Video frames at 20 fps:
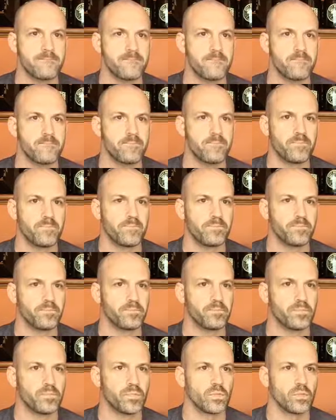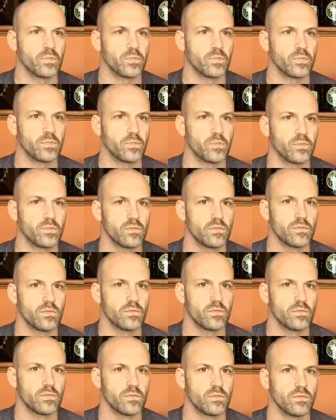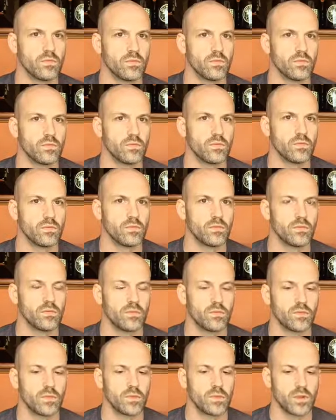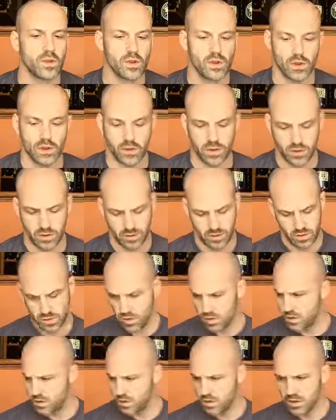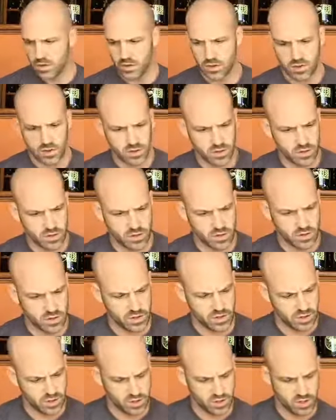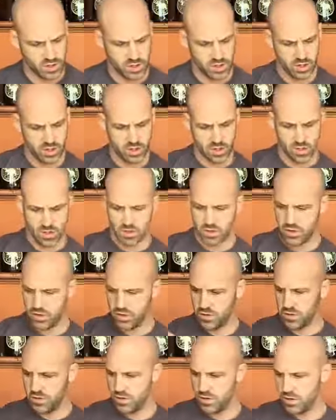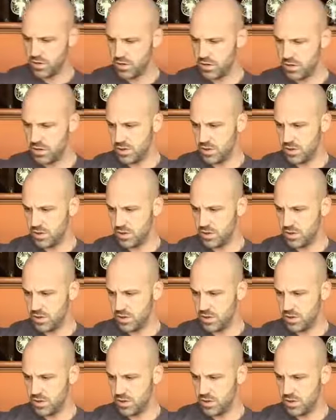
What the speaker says: The person shown says nothing.